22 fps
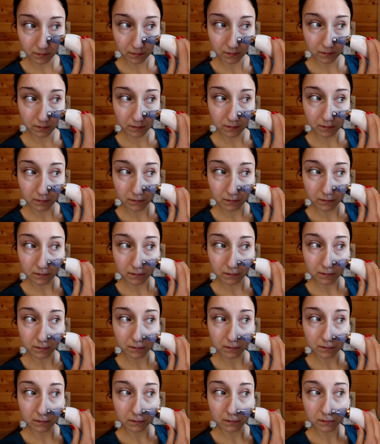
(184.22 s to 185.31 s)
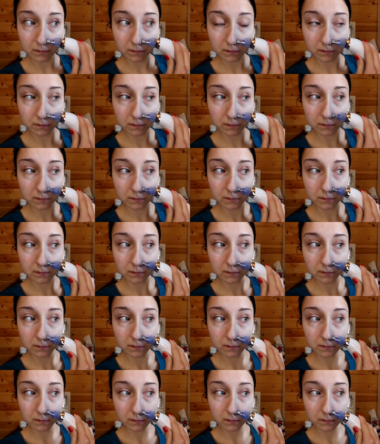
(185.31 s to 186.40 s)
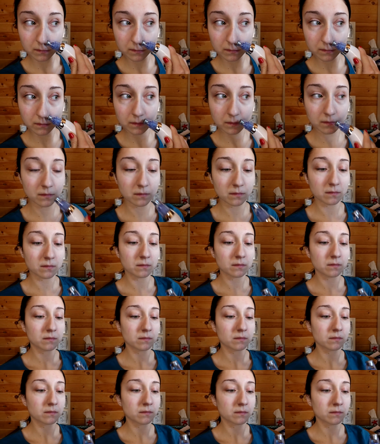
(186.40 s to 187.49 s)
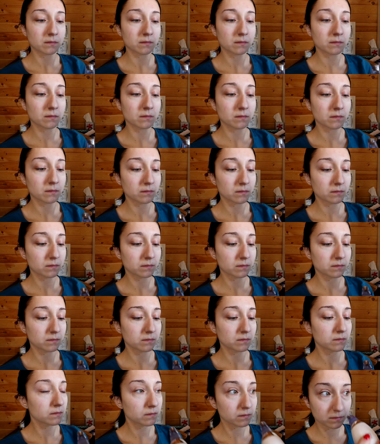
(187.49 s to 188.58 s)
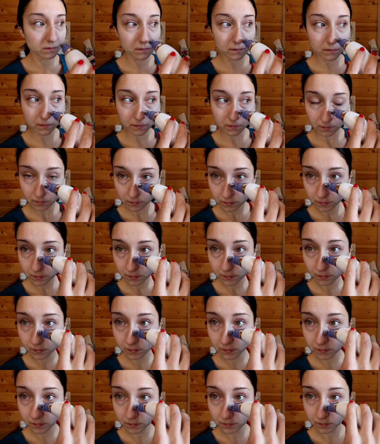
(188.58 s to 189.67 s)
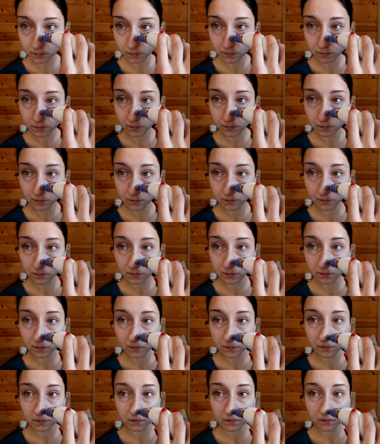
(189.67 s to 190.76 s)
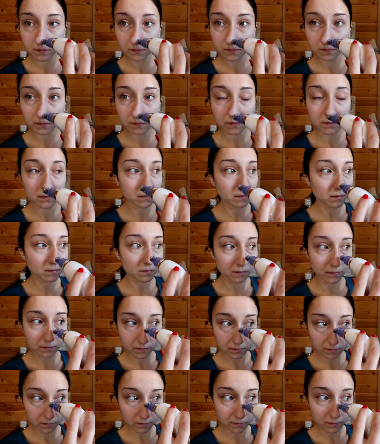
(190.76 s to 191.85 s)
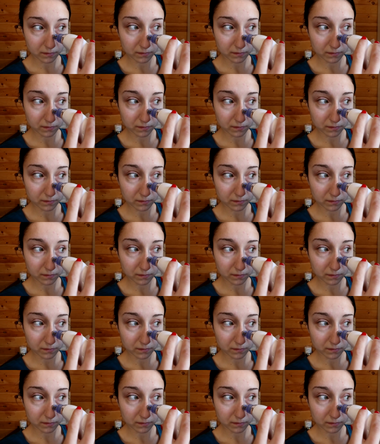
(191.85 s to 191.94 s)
No one is speaking in this clip.